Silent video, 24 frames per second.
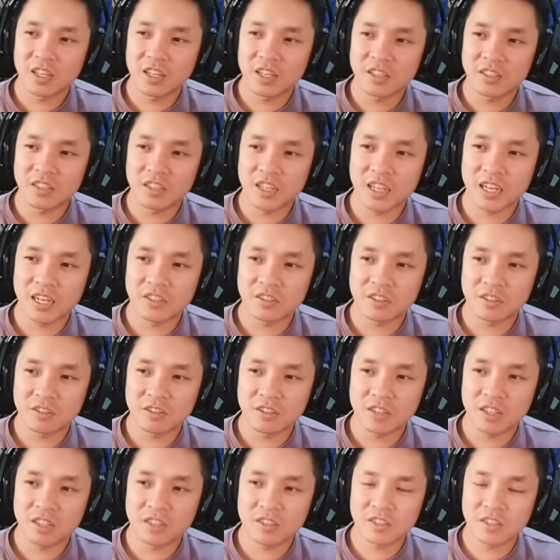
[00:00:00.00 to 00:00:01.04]
guess he has it,
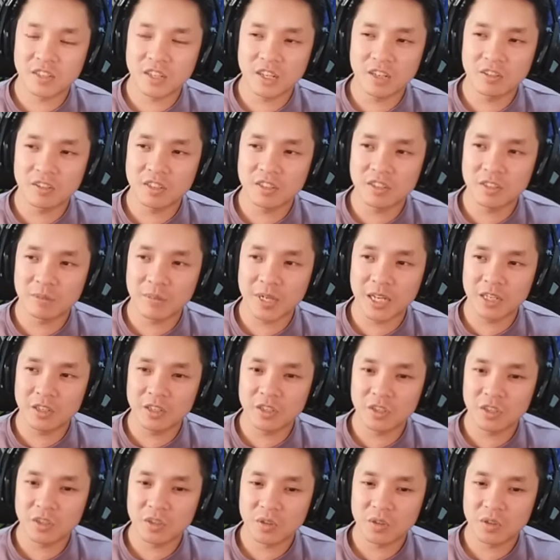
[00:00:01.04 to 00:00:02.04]
right? Cyrus and Magnezone.